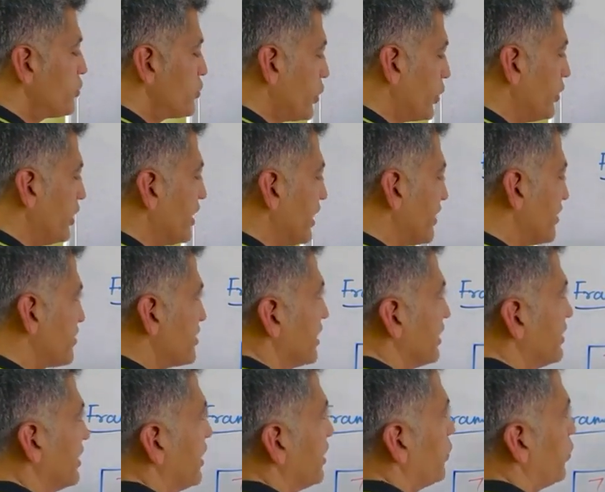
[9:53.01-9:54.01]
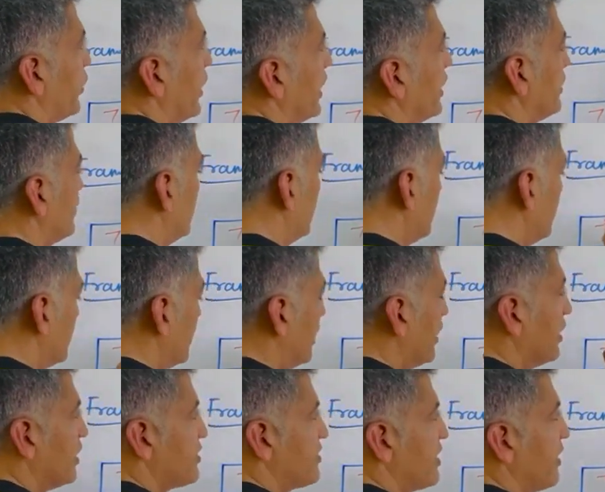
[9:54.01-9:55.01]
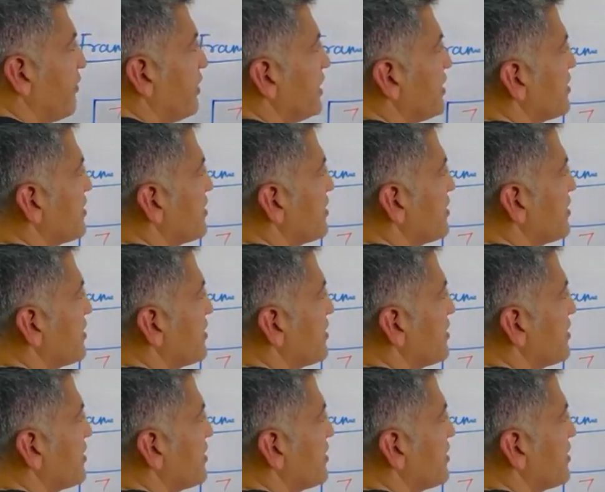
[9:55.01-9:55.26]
So you need to understand that where 7